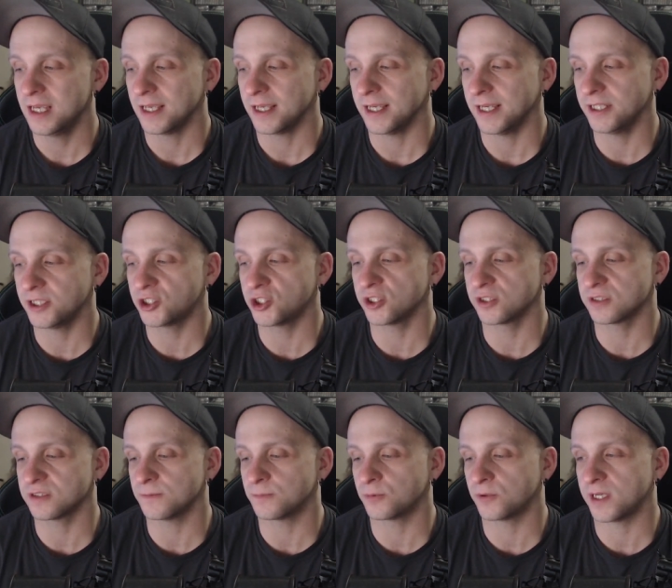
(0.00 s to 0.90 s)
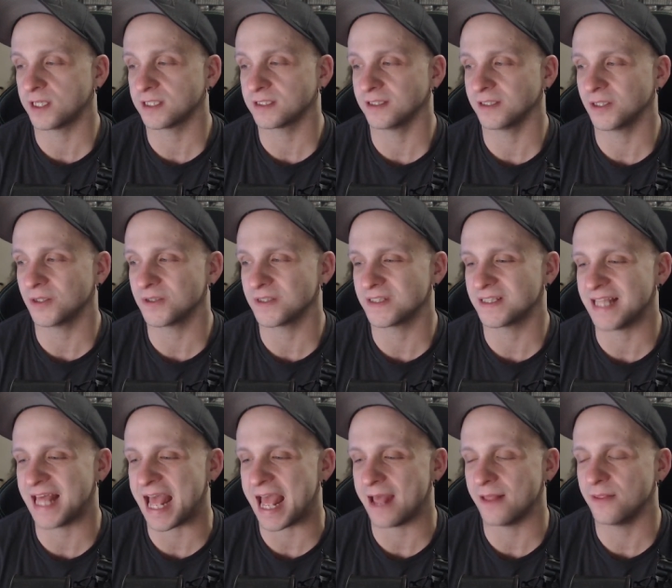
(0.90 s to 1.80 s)
It's just depressing. There's
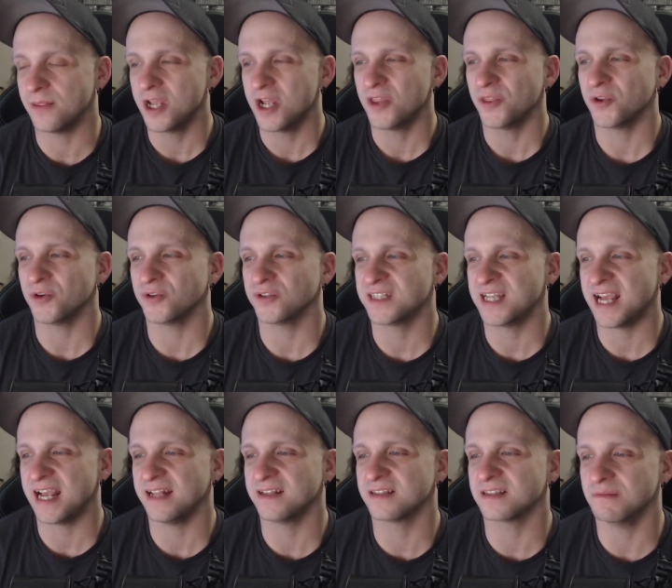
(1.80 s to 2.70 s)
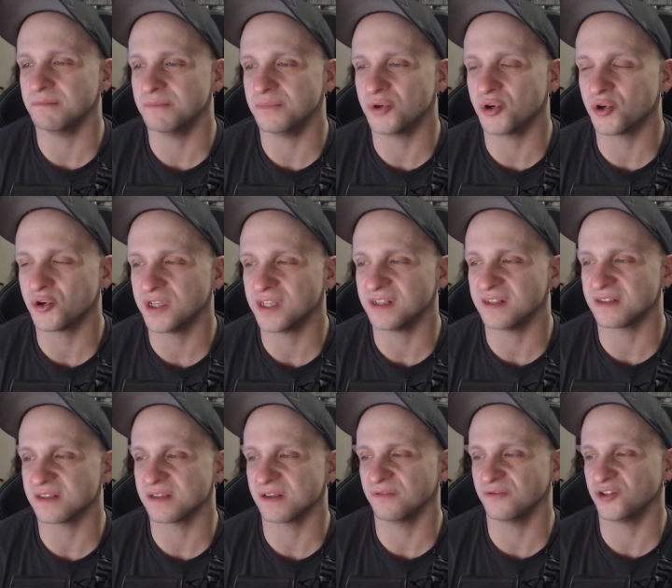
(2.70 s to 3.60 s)
that. There's tens of
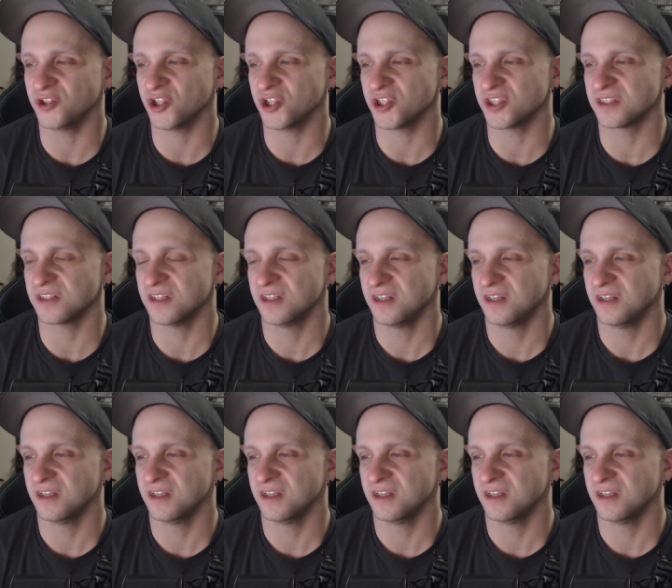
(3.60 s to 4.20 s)
millions of just